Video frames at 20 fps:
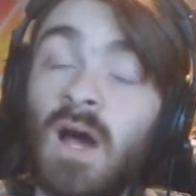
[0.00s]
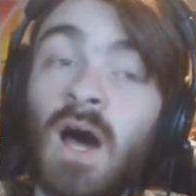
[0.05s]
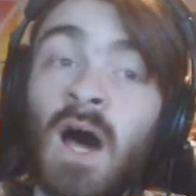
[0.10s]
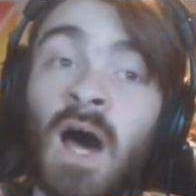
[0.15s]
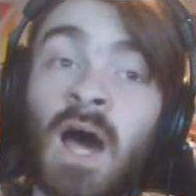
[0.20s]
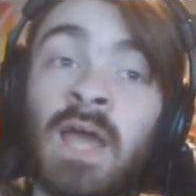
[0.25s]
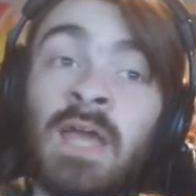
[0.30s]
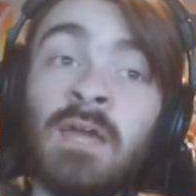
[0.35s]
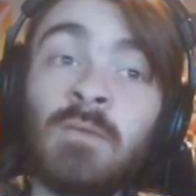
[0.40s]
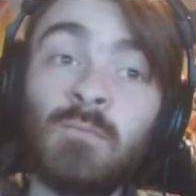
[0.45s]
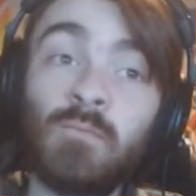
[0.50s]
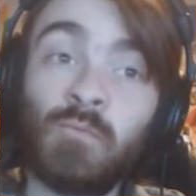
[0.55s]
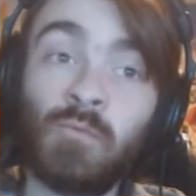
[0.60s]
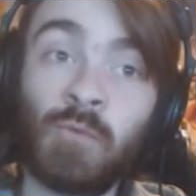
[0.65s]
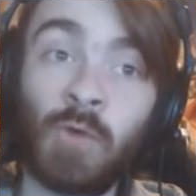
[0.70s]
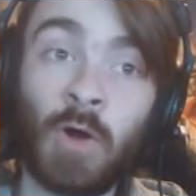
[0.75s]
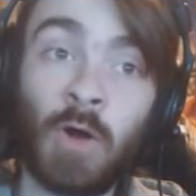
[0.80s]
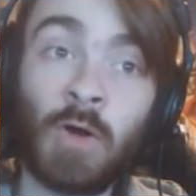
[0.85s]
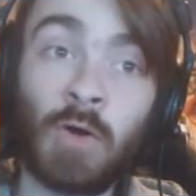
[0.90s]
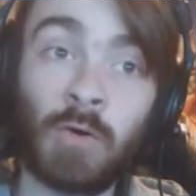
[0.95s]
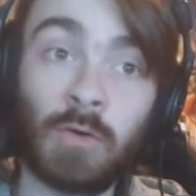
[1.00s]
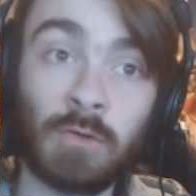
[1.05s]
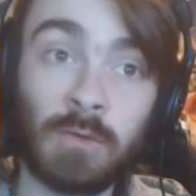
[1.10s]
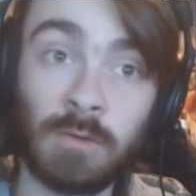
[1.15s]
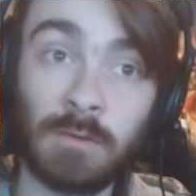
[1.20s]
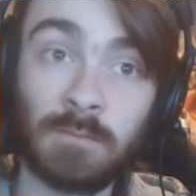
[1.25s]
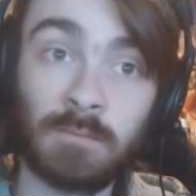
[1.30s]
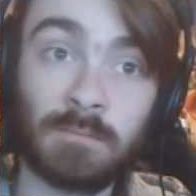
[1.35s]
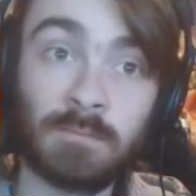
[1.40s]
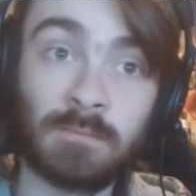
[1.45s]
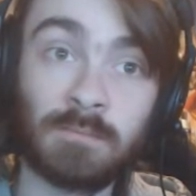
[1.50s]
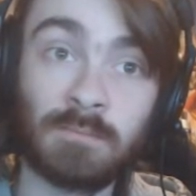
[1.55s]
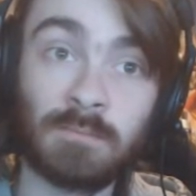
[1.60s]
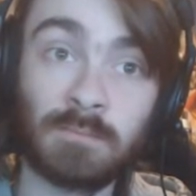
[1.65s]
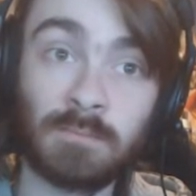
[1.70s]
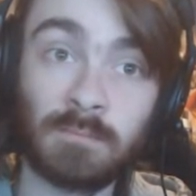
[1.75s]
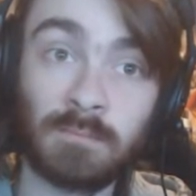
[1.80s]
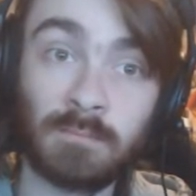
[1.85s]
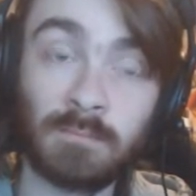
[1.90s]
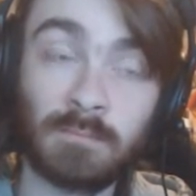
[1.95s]
I am wrong.
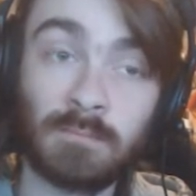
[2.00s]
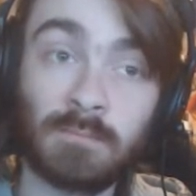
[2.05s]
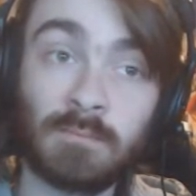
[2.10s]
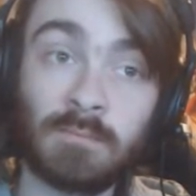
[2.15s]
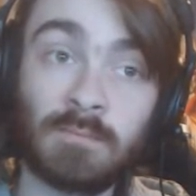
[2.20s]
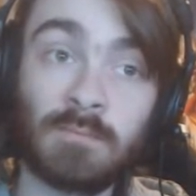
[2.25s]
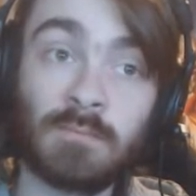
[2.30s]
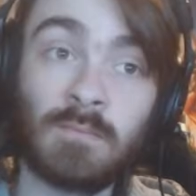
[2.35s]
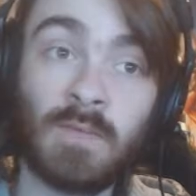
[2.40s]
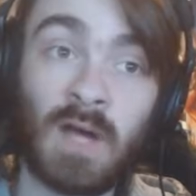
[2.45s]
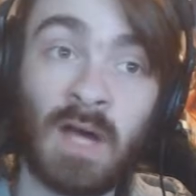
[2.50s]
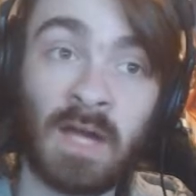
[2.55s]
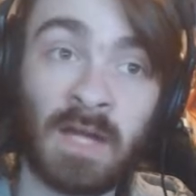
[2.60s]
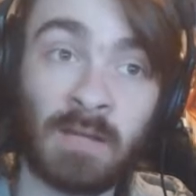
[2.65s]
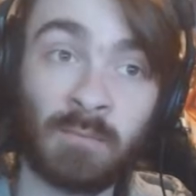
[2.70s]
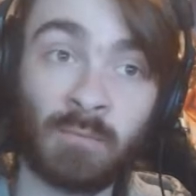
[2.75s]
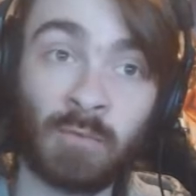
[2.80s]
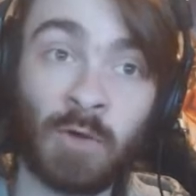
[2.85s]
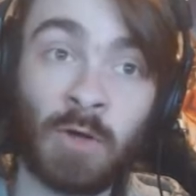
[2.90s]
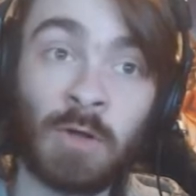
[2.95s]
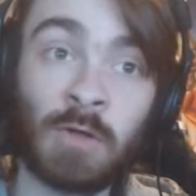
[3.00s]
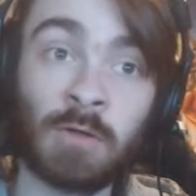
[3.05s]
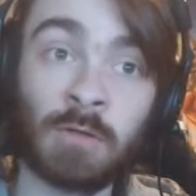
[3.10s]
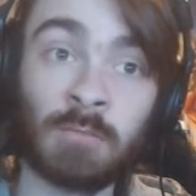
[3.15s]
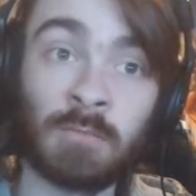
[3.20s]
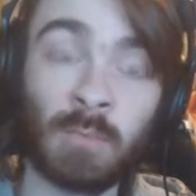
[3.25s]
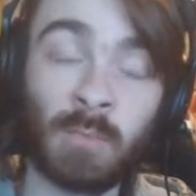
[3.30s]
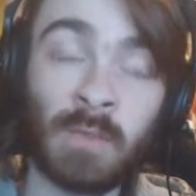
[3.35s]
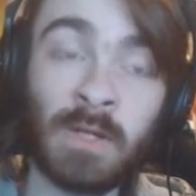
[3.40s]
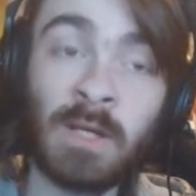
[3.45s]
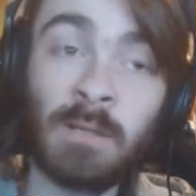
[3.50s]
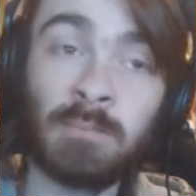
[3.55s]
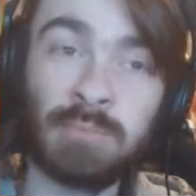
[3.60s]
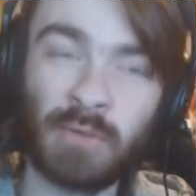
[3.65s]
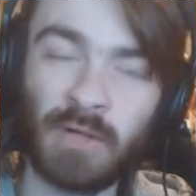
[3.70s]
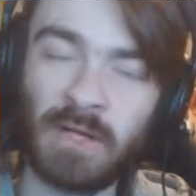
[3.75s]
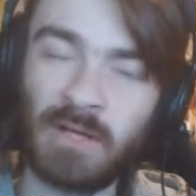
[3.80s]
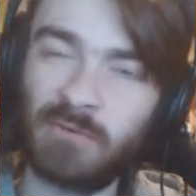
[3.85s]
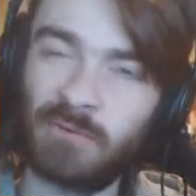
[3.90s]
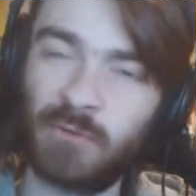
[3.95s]
I am wrong. But we're going to
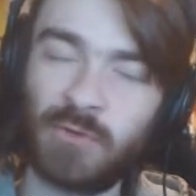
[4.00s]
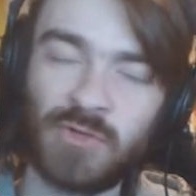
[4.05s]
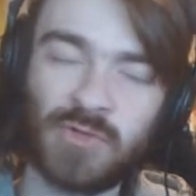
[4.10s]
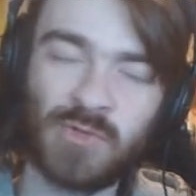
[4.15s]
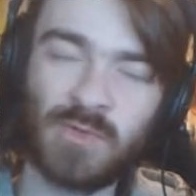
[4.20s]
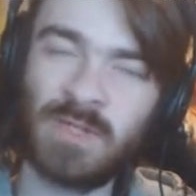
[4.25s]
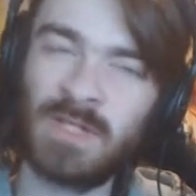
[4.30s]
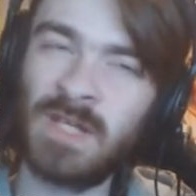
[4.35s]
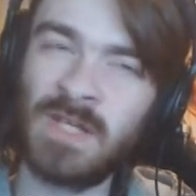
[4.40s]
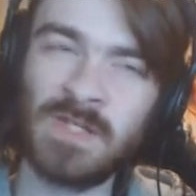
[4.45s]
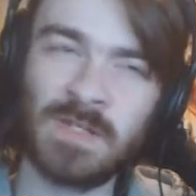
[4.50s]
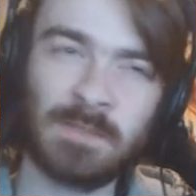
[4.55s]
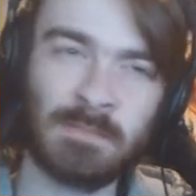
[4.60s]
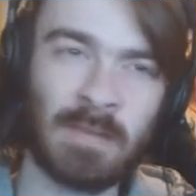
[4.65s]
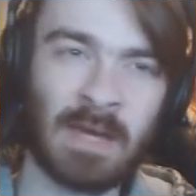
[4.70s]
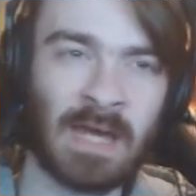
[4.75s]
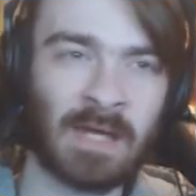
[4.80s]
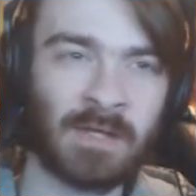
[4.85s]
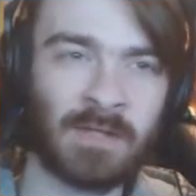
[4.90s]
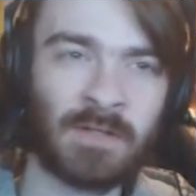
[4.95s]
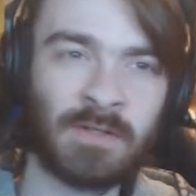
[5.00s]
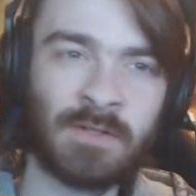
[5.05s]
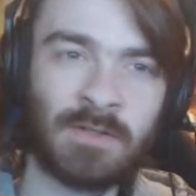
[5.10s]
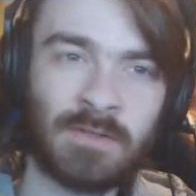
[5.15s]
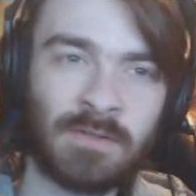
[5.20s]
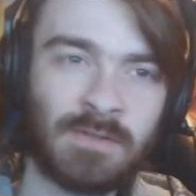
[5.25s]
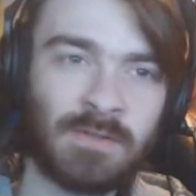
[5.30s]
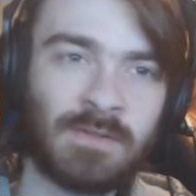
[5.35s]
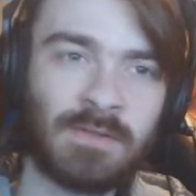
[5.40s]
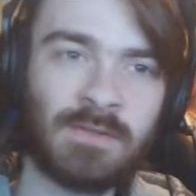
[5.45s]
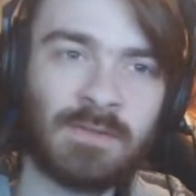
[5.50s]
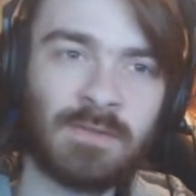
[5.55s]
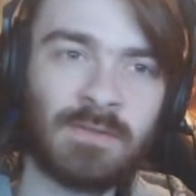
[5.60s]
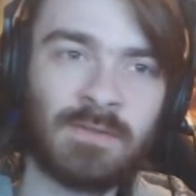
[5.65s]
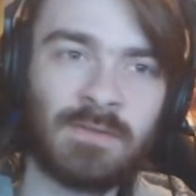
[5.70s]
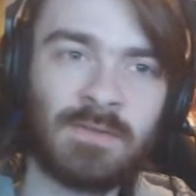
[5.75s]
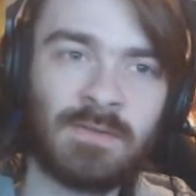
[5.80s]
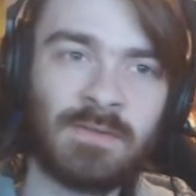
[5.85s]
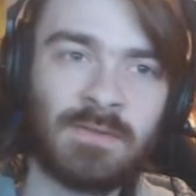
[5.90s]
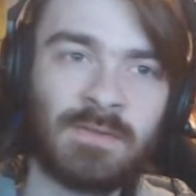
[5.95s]
break through, so it doesn't matter.
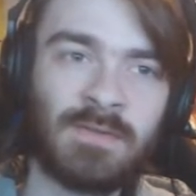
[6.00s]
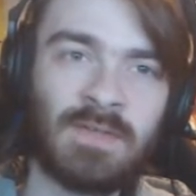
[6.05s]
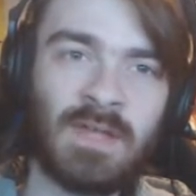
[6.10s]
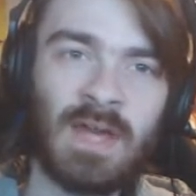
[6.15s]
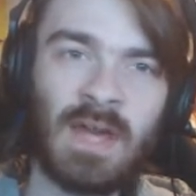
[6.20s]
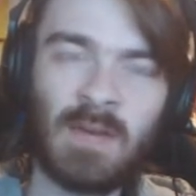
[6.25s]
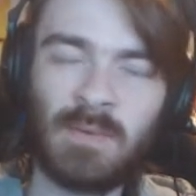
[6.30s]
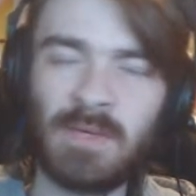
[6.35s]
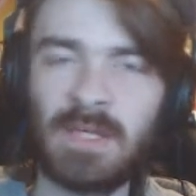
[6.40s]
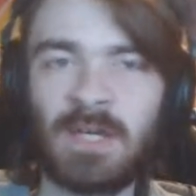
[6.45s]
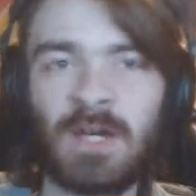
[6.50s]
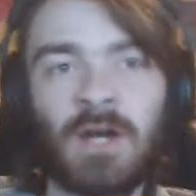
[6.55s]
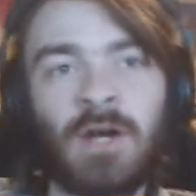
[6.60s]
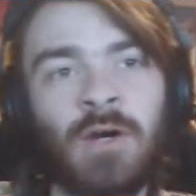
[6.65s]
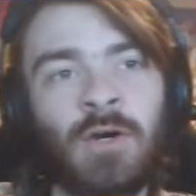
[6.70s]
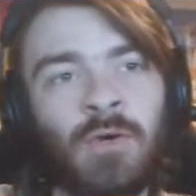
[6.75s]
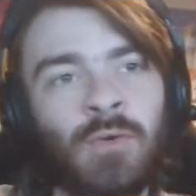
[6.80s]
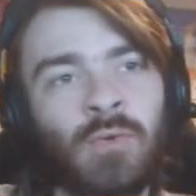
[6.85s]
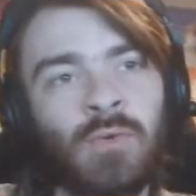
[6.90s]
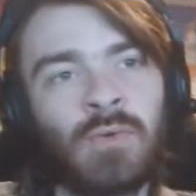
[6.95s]
There we go.